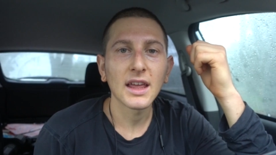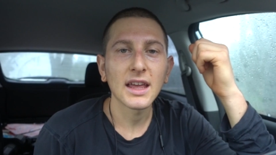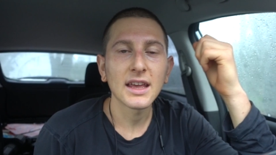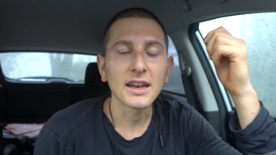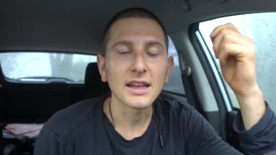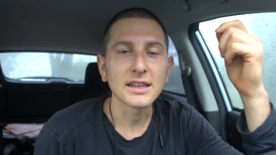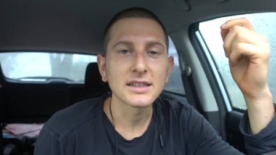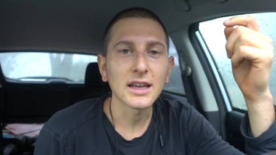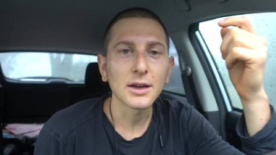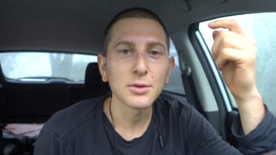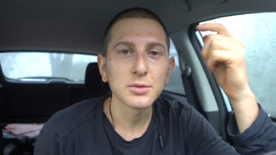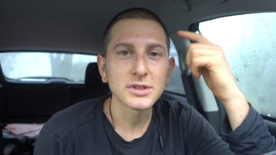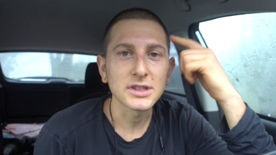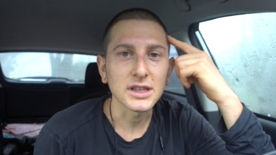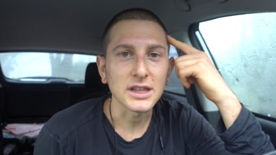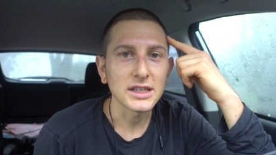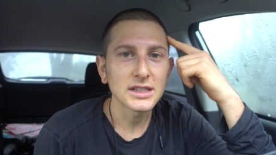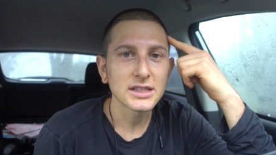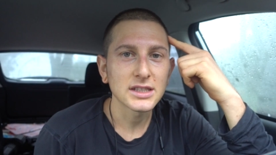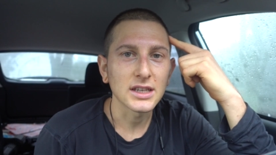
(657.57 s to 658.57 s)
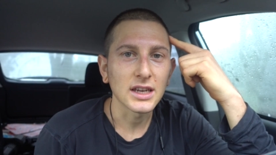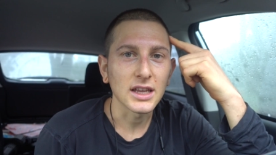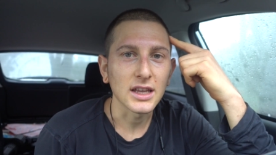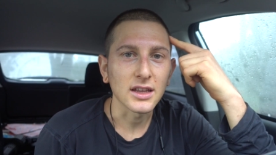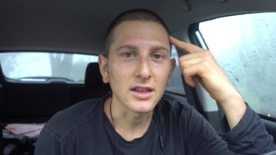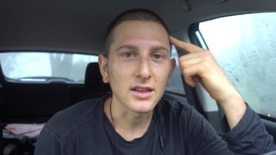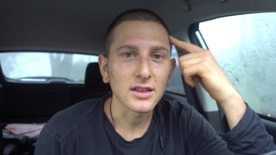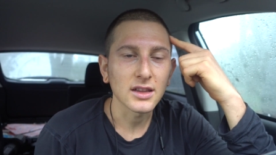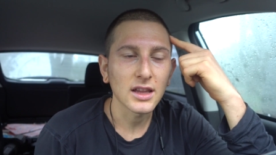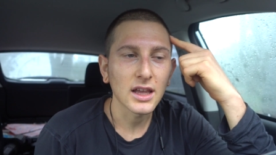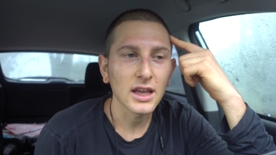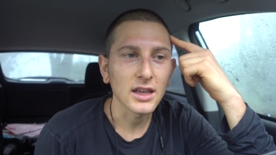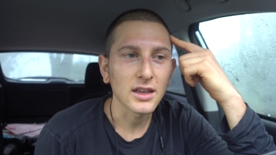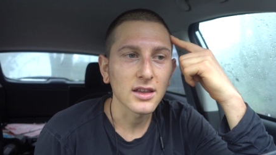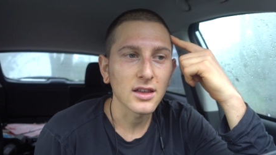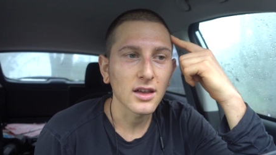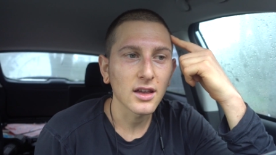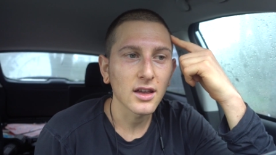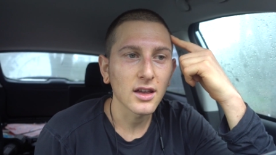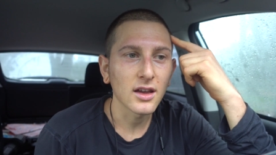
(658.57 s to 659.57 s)
And as I was listening,
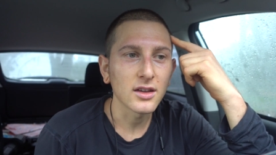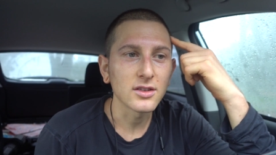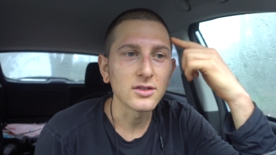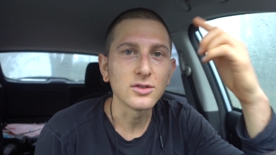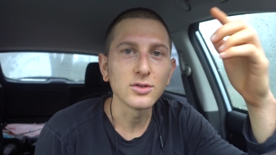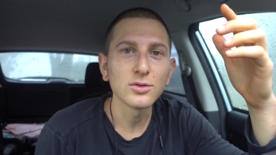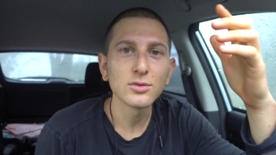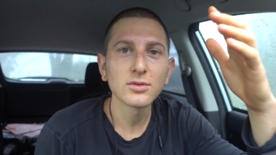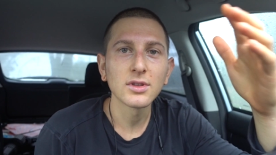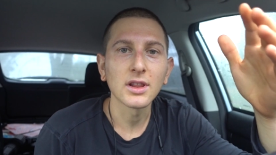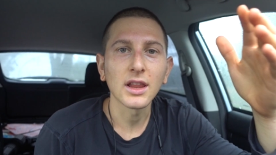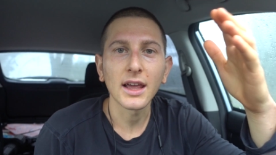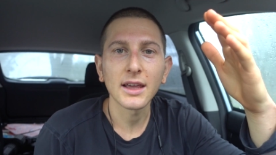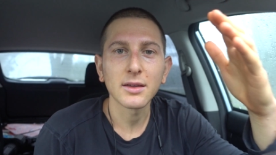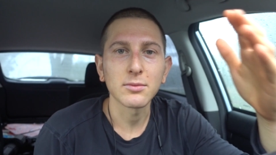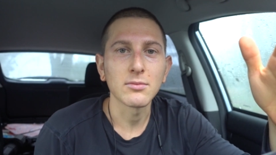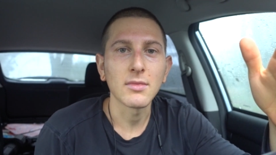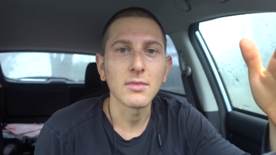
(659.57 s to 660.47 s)
like, a dude like